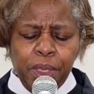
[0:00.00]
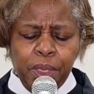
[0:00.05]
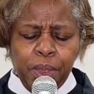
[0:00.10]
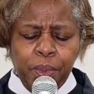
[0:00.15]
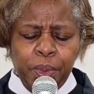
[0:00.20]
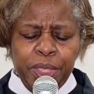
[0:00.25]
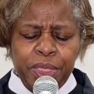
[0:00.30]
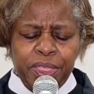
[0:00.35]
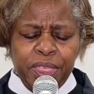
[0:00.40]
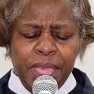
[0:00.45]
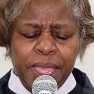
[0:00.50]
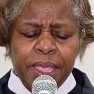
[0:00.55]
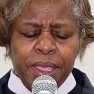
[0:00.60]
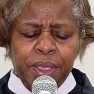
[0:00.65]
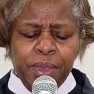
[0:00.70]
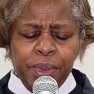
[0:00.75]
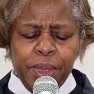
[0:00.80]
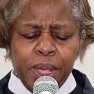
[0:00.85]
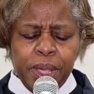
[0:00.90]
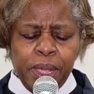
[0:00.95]
We thank
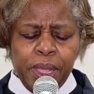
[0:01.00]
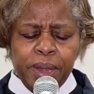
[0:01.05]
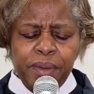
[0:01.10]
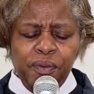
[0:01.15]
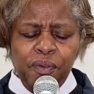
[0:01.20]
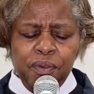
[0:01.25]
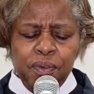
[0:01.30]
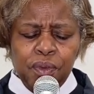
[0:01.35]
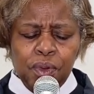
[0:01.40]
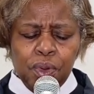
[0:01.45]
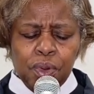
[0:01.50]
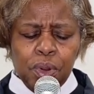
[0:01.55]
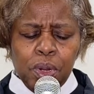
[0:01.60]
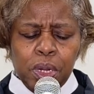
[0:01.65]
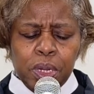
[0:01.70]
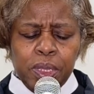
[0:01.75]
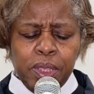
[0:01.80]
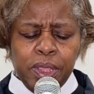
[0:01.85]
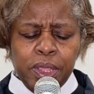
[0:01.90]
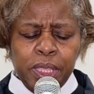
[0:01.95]
you, God,
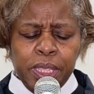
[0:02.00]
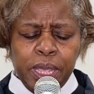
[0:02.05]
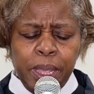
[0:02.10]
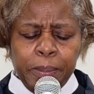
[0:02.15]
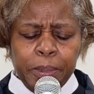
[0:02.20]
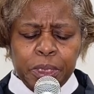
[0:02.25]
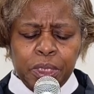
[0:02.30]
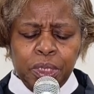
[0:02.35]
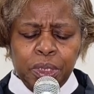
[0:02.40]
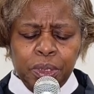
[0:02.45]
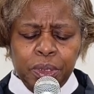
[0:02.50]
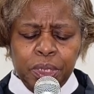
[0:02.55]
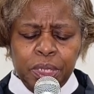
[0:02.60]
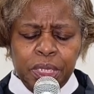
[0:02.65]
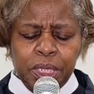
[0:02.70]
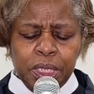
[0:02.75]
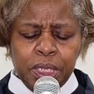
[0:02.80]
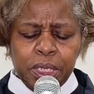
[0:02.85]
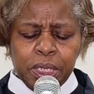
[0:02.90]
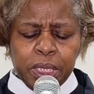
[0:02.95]
for the
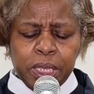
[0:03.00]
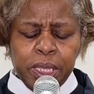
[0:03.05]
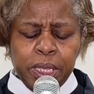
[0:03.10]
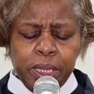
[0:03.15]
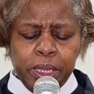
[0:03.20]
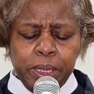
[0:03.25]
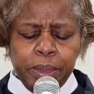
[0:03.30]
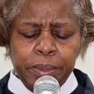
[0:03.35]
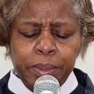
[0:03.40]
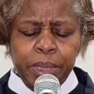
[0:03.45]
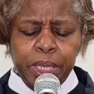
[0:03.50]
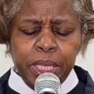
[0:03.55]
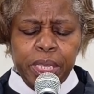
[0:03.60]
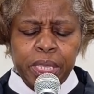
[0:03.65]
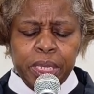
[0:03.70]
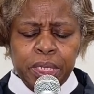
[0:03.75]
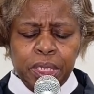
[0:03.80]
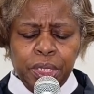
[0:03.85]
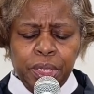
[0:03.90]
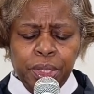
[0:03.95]
opportunity to come
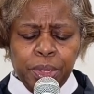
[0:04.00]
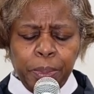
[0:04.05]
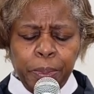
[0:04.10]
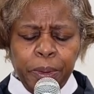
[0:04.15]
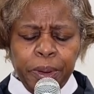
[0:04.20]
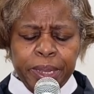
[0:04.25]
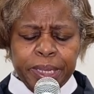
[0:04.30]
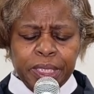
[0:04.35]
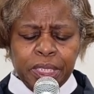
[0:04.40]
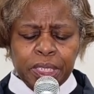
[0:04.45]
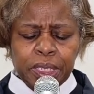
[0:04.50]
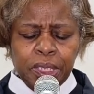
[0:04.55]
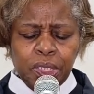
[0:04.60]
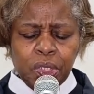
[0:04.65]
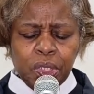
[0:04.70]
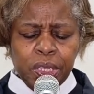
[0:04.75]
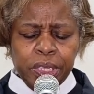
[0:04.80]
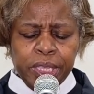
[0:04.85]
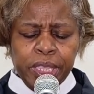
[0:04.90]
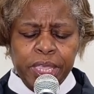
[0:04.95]
into your
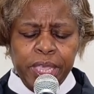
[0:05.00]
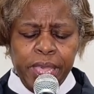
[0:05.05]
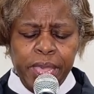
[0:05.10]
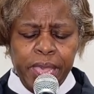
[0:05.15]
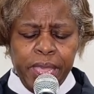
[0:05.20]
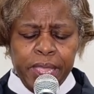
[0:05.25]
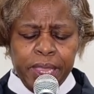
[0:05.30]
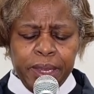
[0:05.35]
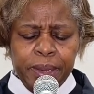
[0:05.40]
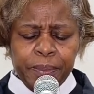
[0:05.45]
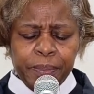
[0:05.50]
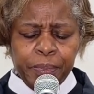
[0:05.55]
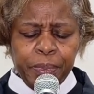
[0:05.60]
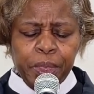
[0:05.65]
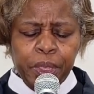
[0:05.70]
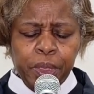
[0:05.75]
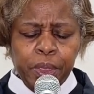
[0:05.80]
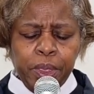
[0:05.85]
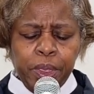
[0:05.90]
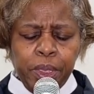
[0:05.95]
presence again.
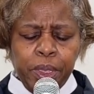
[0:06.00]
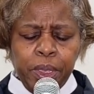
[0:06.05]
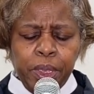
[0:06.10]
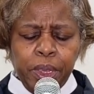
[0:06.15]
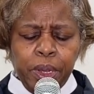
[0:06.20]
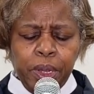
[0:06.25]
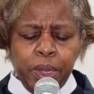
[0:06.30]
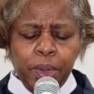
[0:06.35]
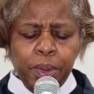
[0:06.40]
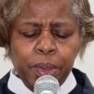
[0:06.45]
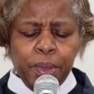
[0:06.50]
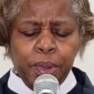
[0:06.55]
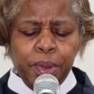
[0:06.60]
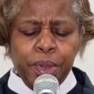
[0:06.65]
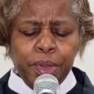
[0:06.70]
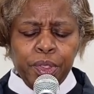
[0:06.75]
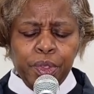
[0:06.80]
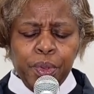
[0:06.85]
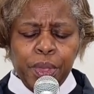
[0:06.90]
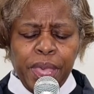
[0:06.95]

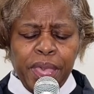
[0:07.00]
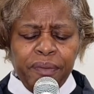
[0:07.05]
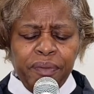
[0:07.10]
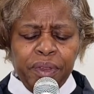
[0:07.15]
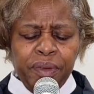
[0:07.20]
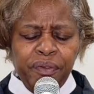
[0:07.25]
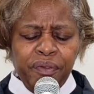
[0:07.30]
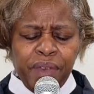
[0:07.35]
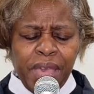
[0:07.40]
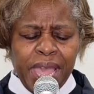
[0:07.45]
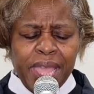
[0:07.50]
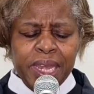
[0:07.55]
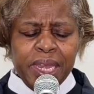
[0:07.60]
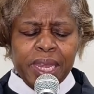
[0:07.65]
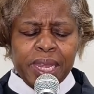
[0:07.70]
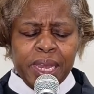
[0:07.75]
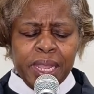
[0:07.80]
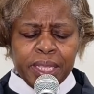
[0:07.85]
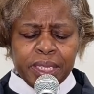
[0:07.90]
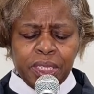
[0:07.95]
Lord, you have
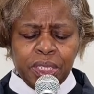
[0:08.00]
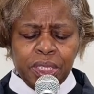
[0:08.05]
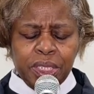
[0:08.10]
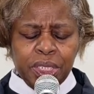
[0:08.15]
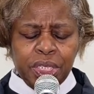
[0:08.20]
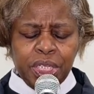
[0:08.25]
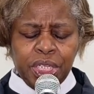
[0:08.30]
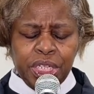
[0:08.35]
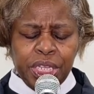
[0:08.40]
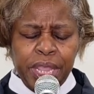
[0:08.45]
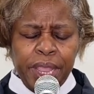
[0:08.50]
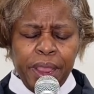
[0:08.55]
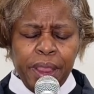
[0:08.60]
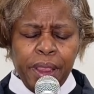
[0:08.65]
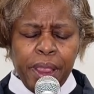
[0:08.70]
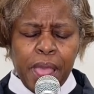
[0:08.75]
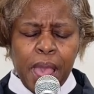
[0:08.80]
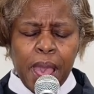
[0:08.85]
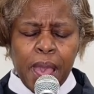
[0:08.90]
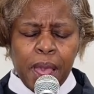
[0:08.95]
invited us to
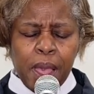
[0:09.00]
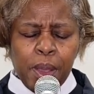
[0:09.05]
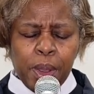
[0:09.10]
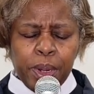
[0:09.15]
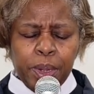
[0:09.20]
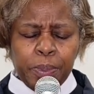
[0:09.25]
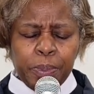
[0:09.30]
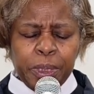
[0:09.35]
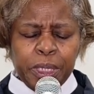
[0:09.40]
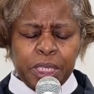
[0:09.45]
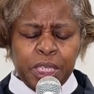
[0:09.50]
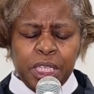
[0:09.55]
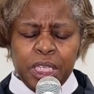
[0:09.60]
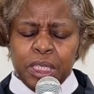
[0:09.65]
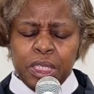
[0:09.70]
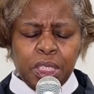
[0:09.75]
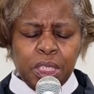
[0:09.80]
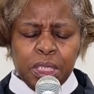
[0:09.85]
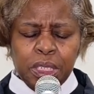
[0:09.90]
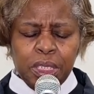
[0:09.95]
share our
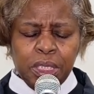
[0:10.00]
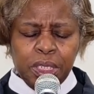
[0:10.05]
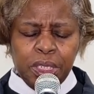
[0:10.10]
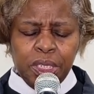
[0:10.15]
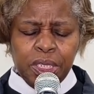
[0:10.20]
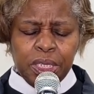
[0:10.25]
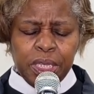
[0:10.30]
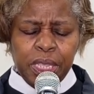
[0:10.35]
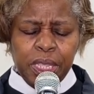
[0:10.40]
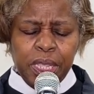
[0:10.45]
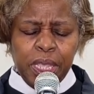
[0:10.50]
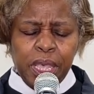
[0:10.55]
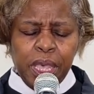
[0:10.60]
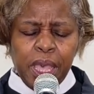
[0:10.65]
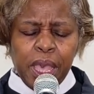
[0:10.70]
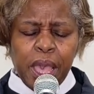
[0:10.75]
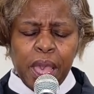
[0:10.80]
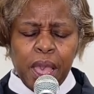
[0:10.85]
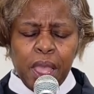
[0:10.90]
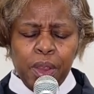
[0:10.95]
petitions,
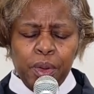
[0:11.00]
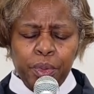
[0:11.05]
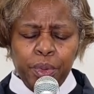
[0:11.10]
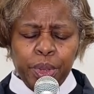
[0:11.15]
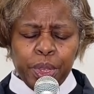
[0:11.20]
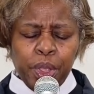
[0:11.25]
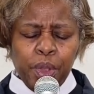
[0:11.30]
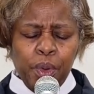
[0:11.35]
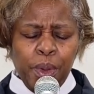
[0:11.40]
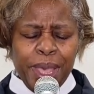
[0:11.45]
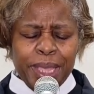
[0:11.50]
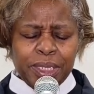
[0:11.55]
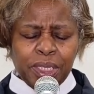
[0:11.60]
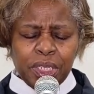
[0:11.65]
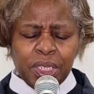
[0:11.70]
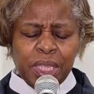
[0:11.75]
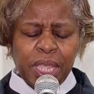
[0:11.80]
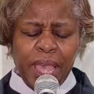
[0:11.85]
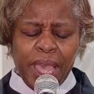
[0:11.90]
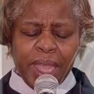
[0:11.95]
our
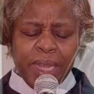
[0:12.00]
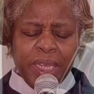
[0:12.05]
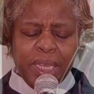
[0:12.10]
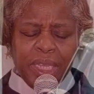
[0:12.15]
requests and